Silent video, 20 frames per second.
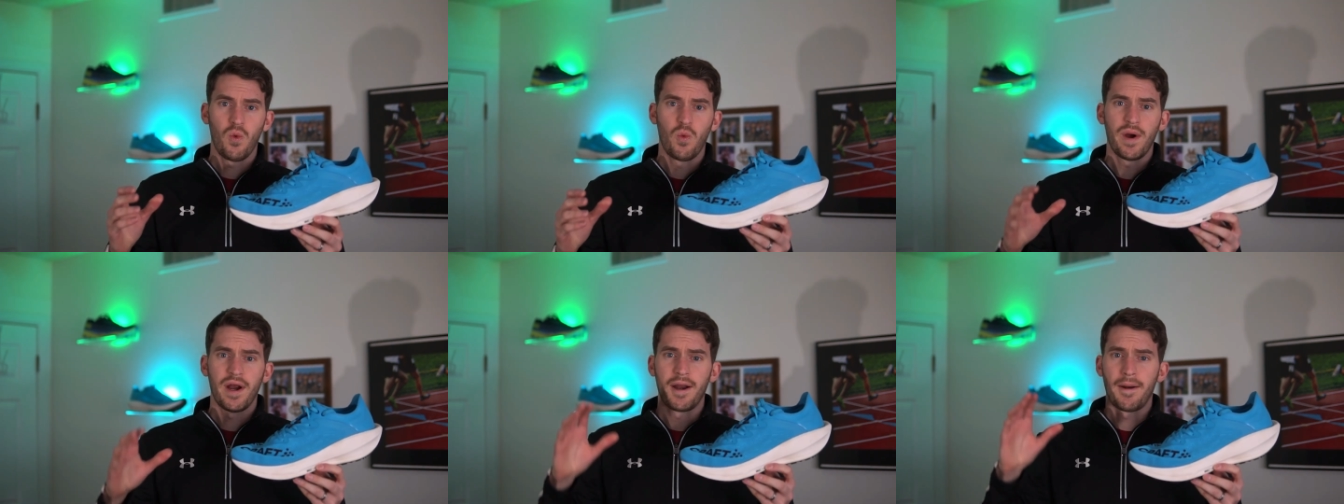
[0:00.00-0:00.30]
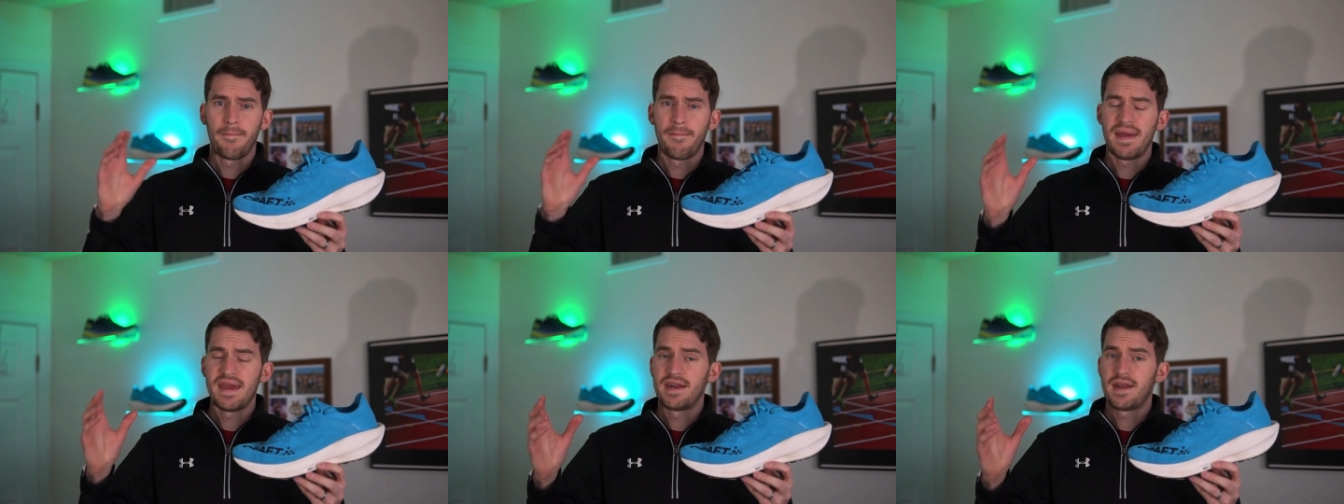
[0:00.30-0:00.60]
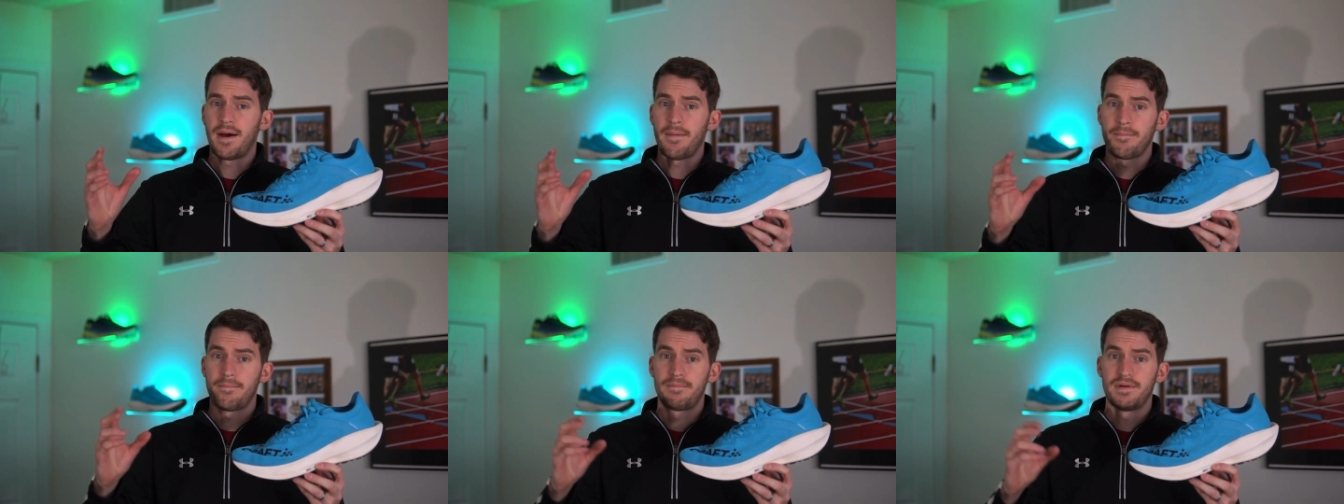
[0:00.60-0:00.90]
where it may
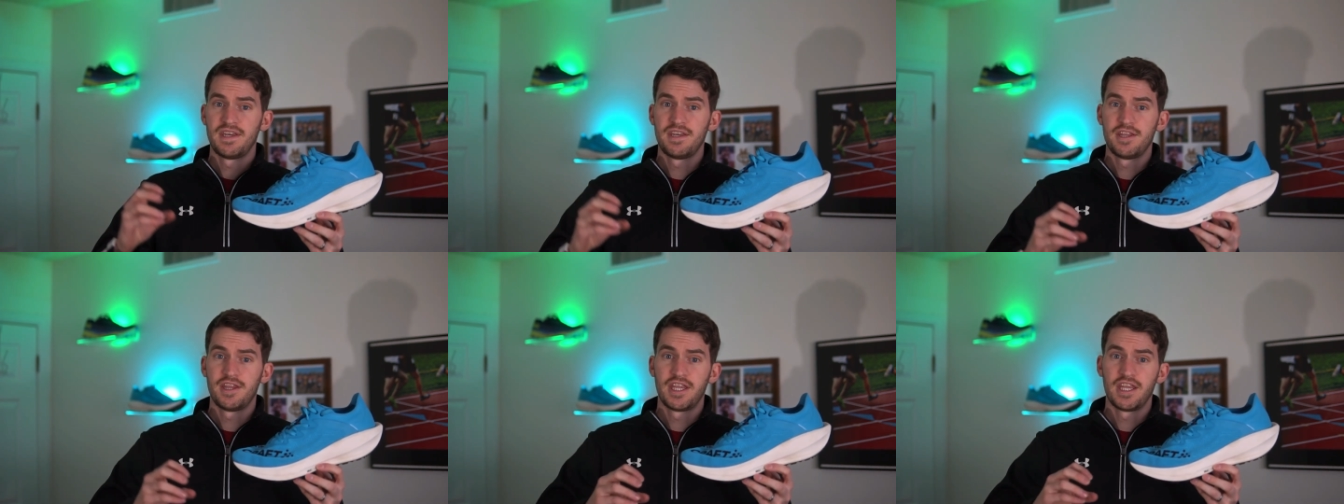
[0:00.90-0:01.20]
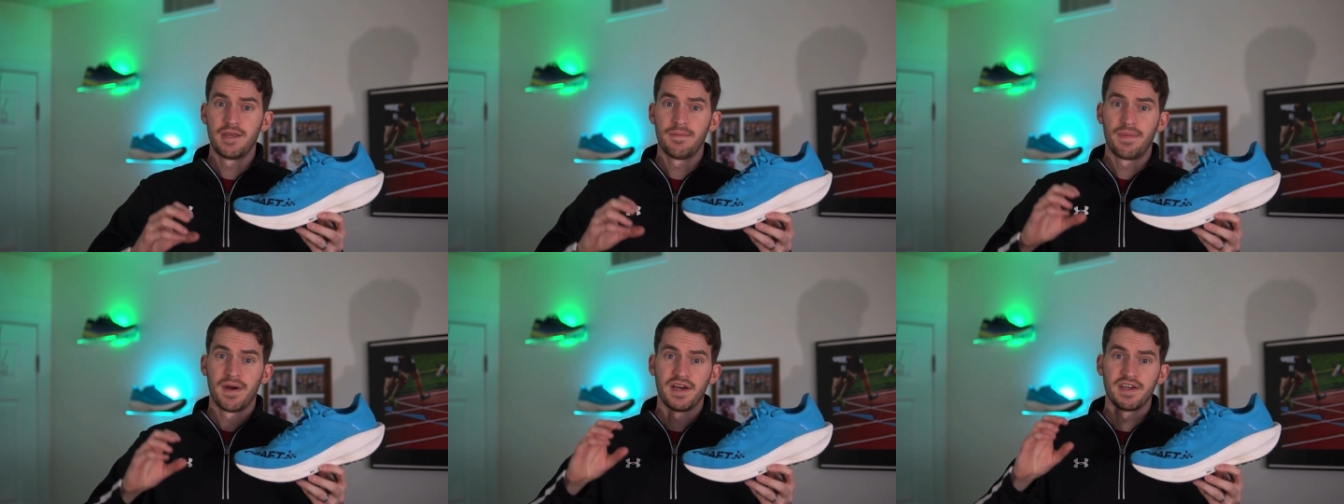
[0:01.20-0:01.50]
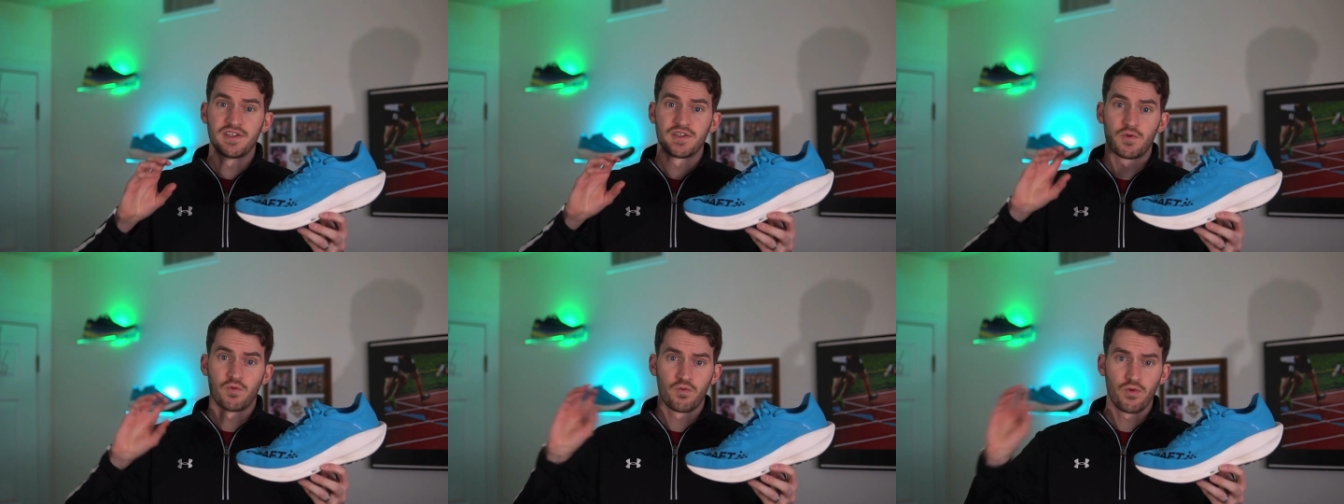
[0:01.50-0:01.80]
not be the
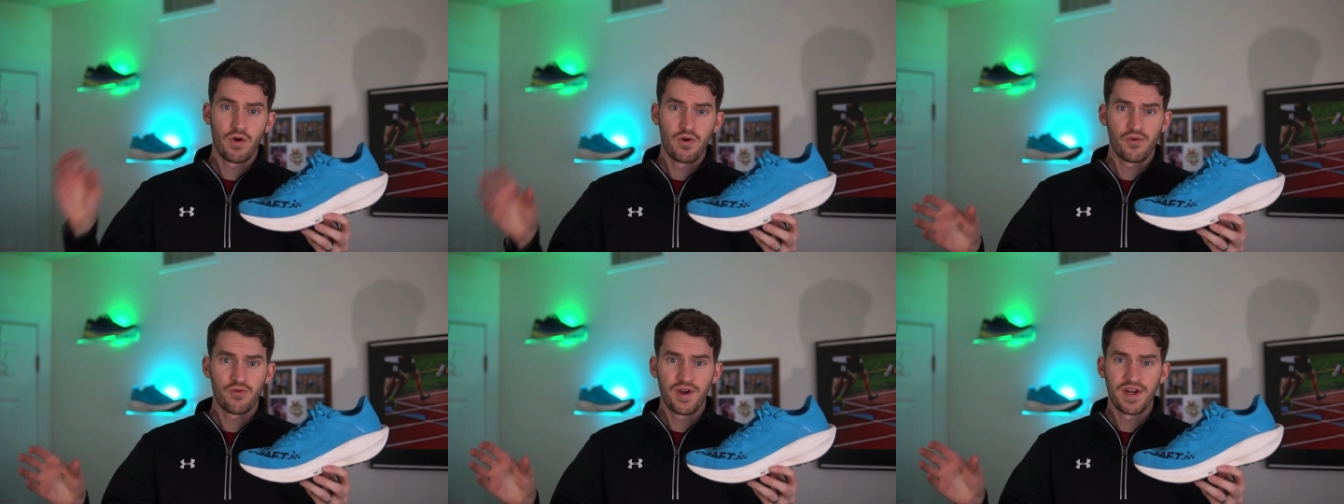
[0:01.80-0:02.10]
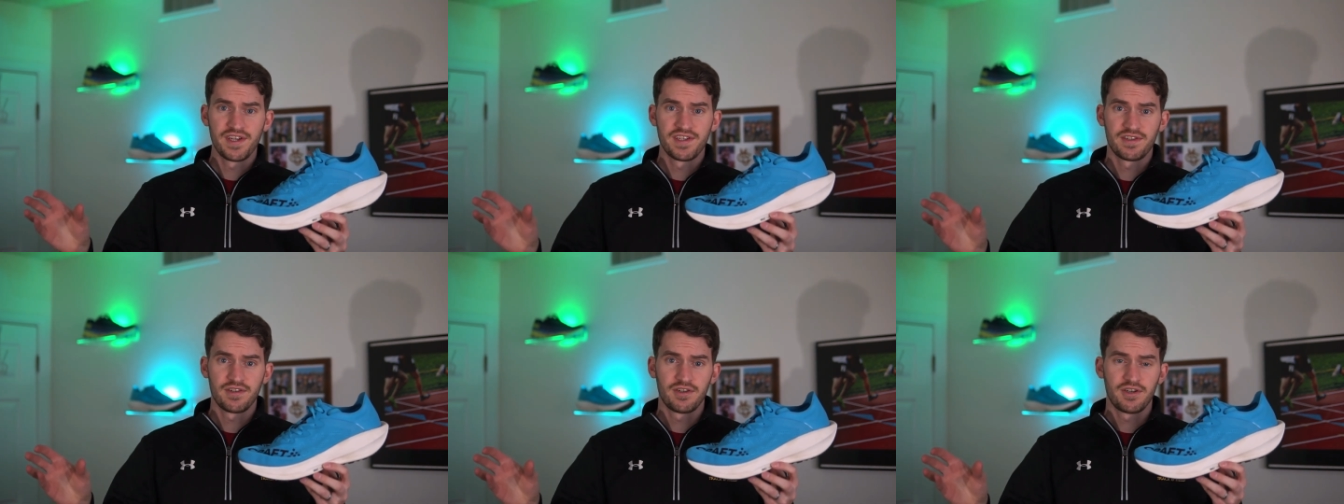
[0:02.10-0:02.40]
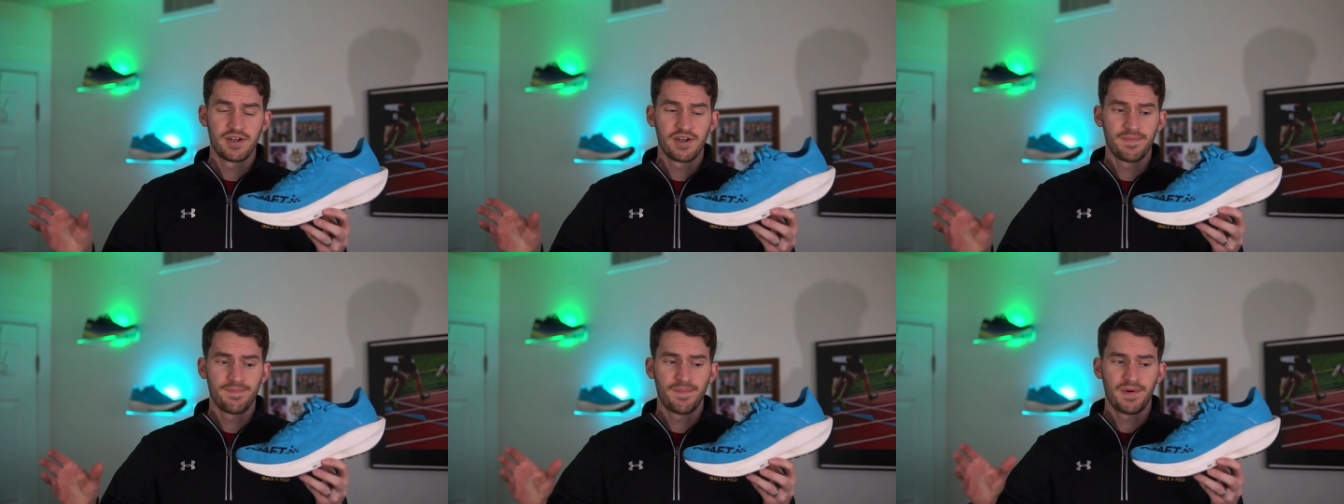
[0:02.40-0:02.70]
best road
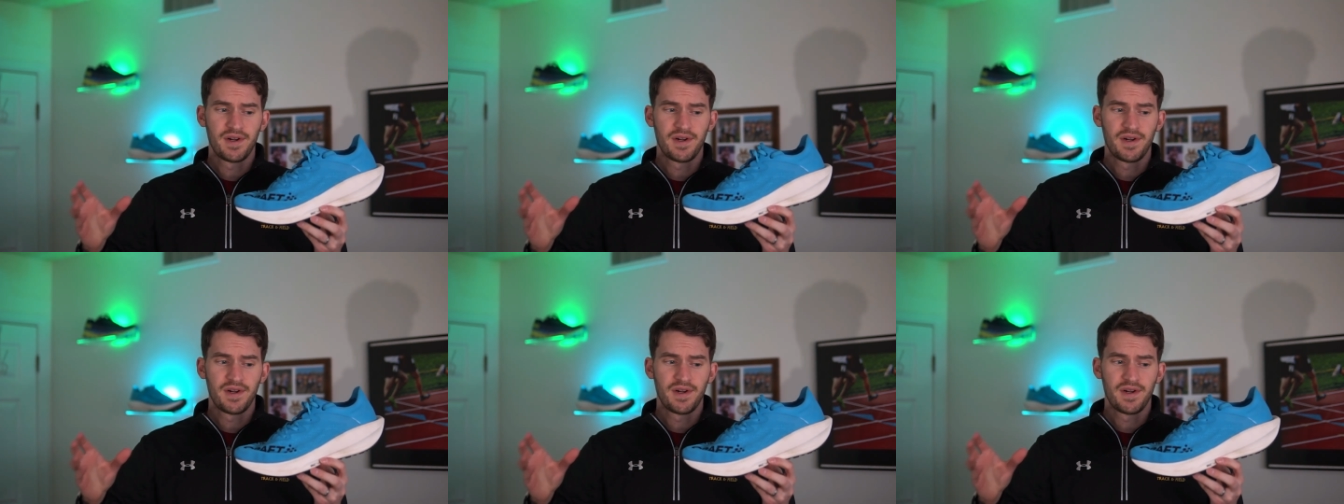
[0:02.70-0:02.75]
racer,